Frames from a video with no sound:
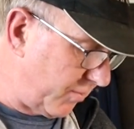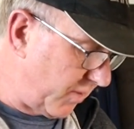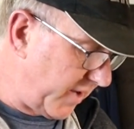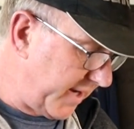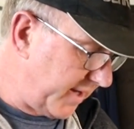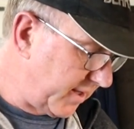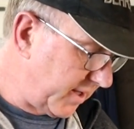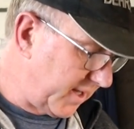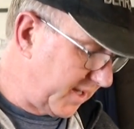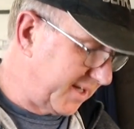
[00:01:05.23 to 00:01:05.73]

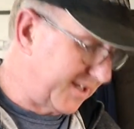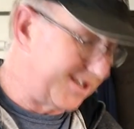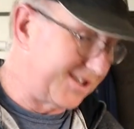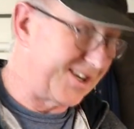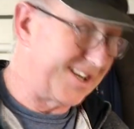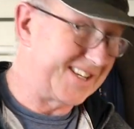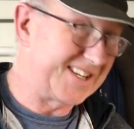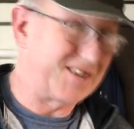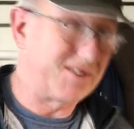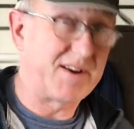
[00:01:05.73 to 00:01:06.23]
with, because
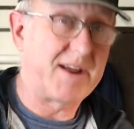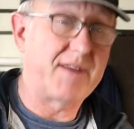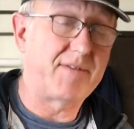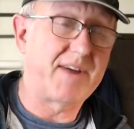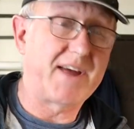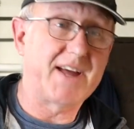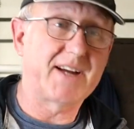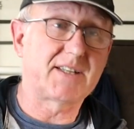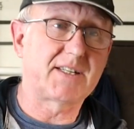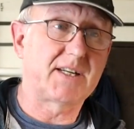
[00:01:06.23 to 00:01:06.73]
I don't have
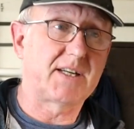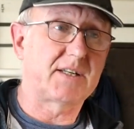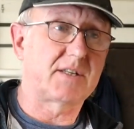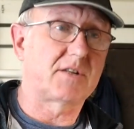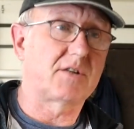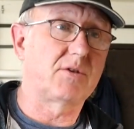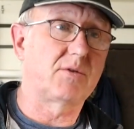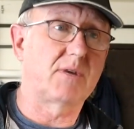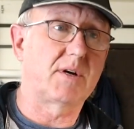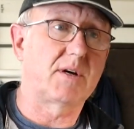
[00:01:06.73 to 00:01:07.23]
access
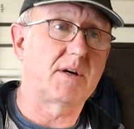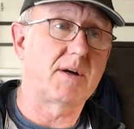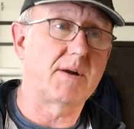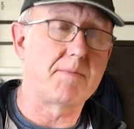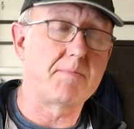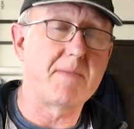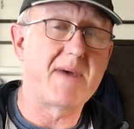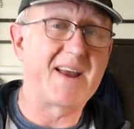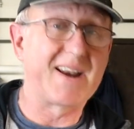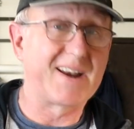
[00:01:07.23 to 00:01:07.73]
to a
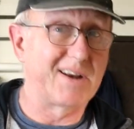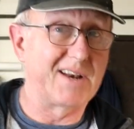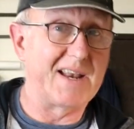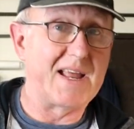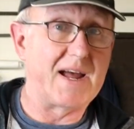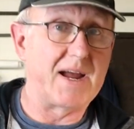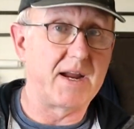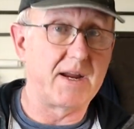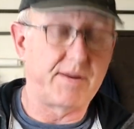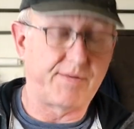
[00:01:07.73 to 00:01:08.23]
metal
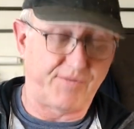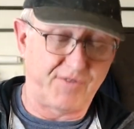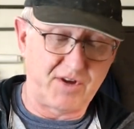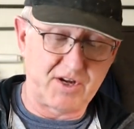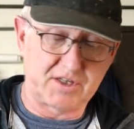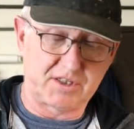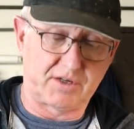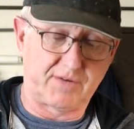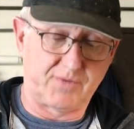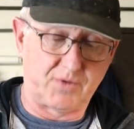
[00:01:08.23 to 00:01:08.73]
lathe,
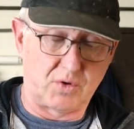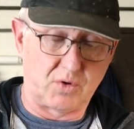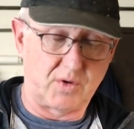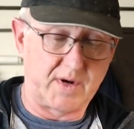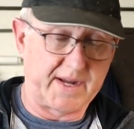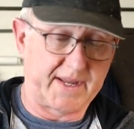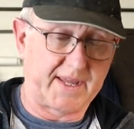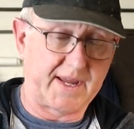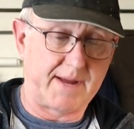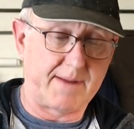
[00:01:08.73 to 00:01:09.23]
first of all
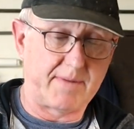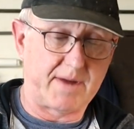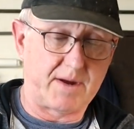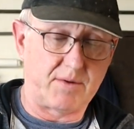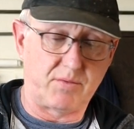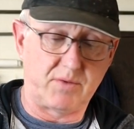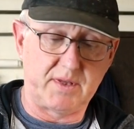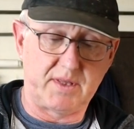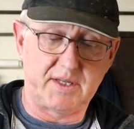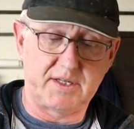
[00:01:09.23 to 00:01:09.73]
I came
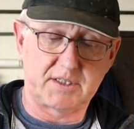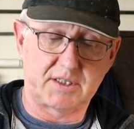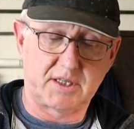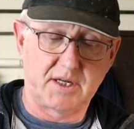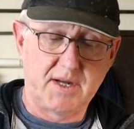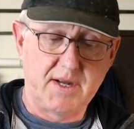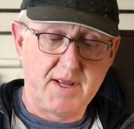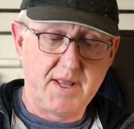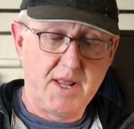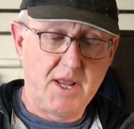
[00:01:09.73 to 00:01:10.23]
up with this
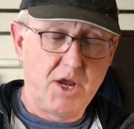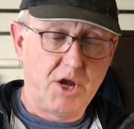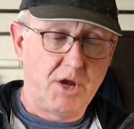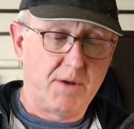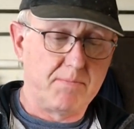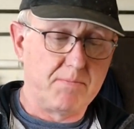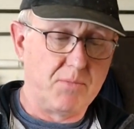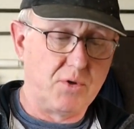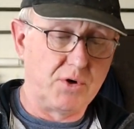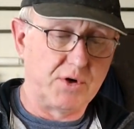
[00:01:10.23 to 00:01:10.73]

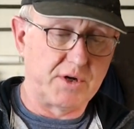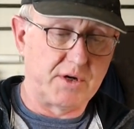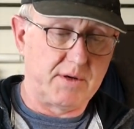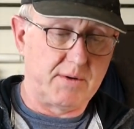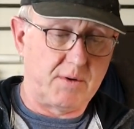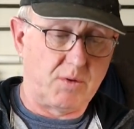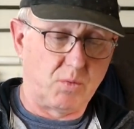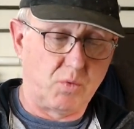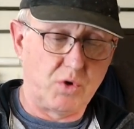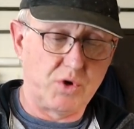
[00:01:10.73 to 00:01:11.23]

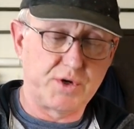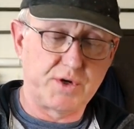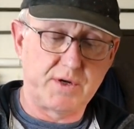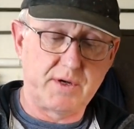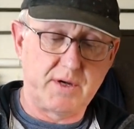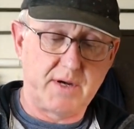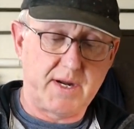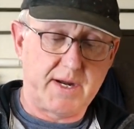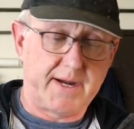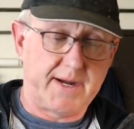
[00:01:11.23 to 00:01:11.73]

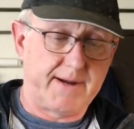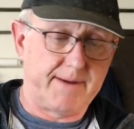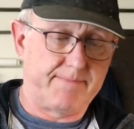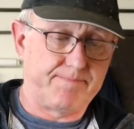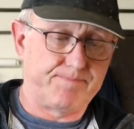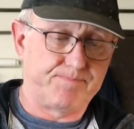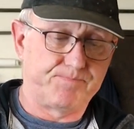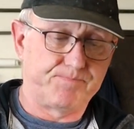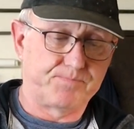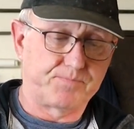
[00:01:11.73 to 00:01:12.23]
wooden
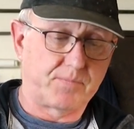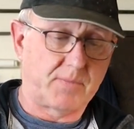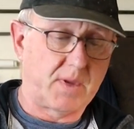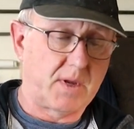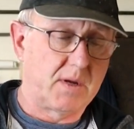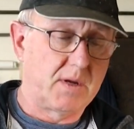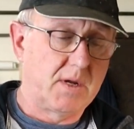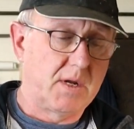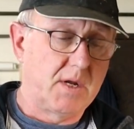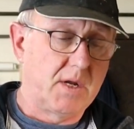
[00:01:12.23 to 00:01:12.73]

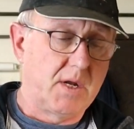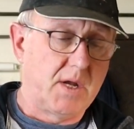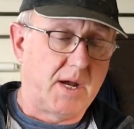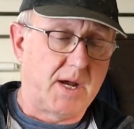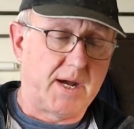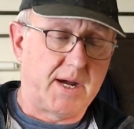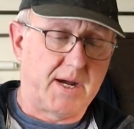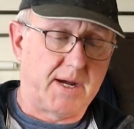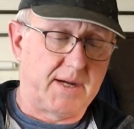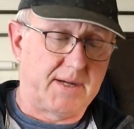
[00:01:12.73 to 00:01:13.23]

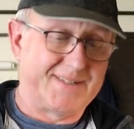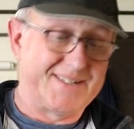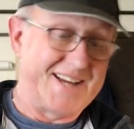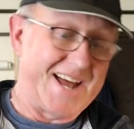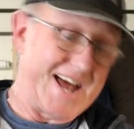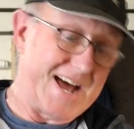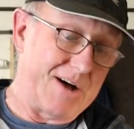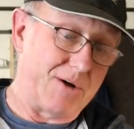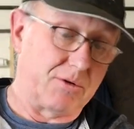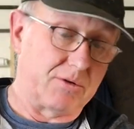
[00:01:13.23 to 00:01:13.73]

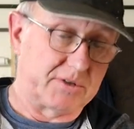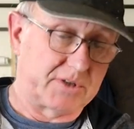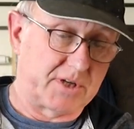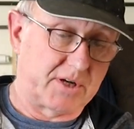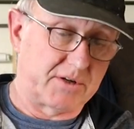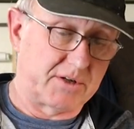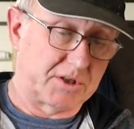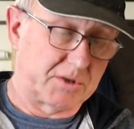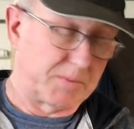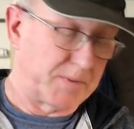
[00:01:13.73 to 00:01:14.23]
dowel, so
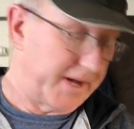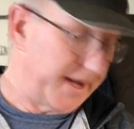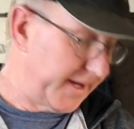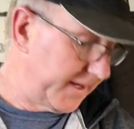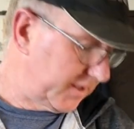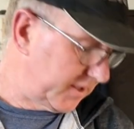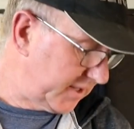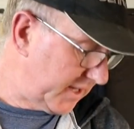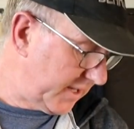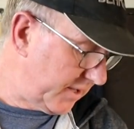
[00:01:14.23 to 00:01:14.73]
to
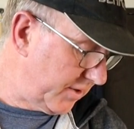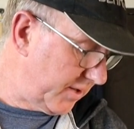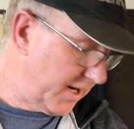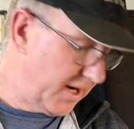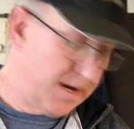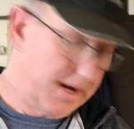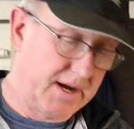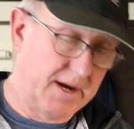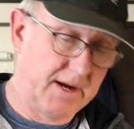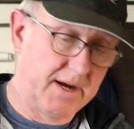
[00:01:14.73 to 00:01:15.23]
speak. So
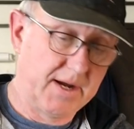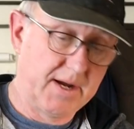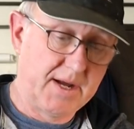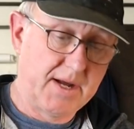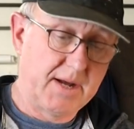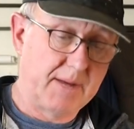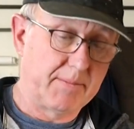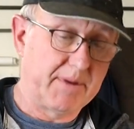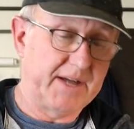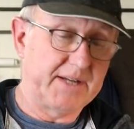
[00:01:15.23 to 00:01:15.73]

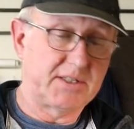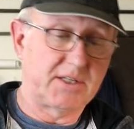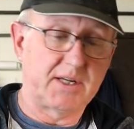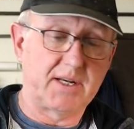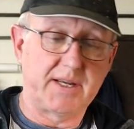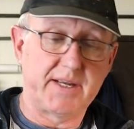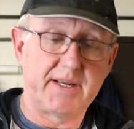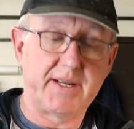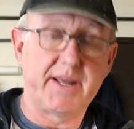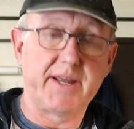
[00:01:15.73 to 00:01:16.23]

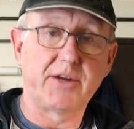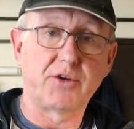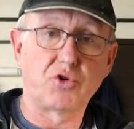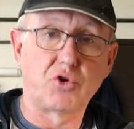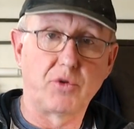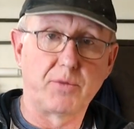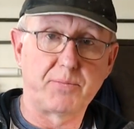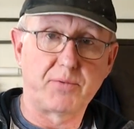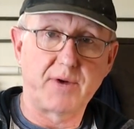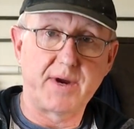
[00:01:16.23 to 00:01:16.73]
basically
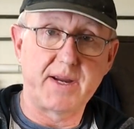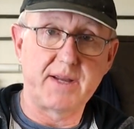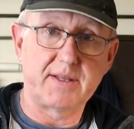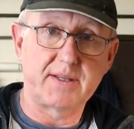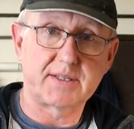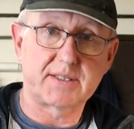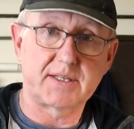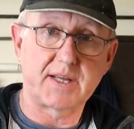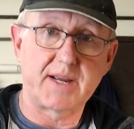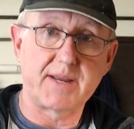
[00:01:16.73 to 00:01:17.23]
incorporating
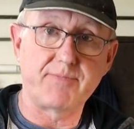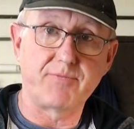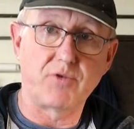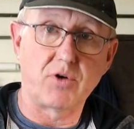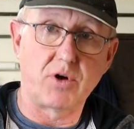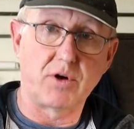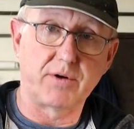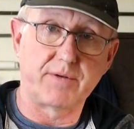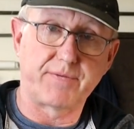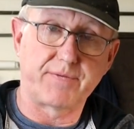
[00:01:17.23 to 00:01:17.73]
the same
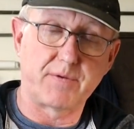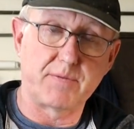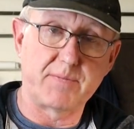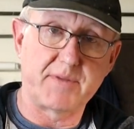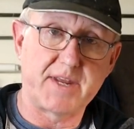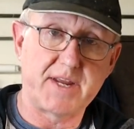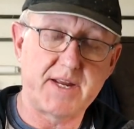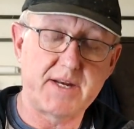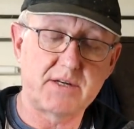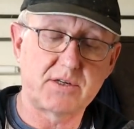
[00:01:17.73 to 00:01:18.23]
rod from
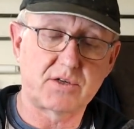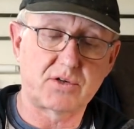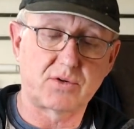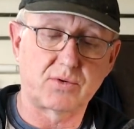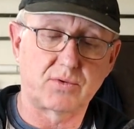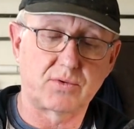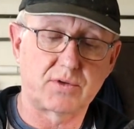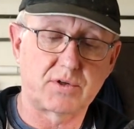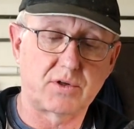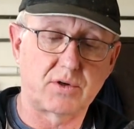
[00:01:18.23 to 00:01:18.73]
the
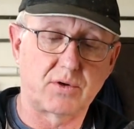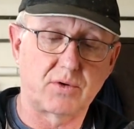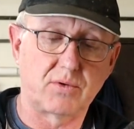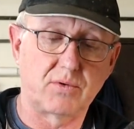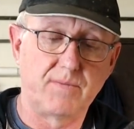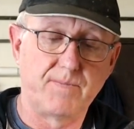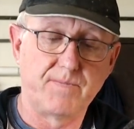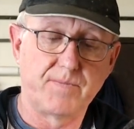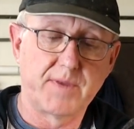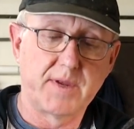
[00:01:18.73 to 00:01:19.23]
install
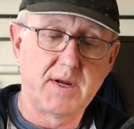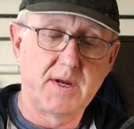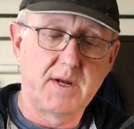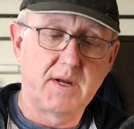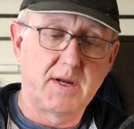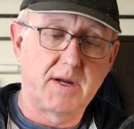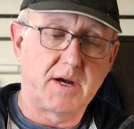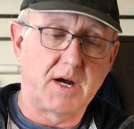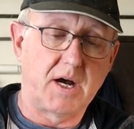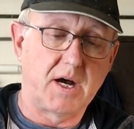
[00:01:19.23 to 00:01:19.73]
tool,
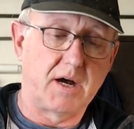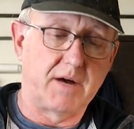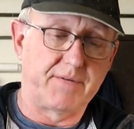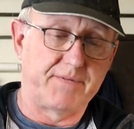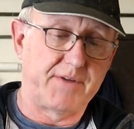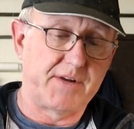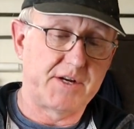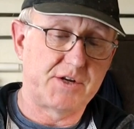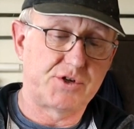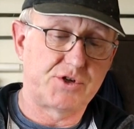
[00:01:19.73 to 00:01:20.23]

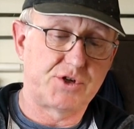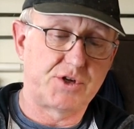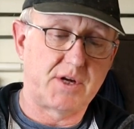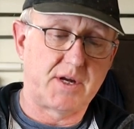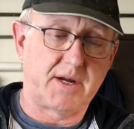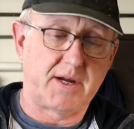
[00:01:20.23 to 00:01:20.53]
1/2 inch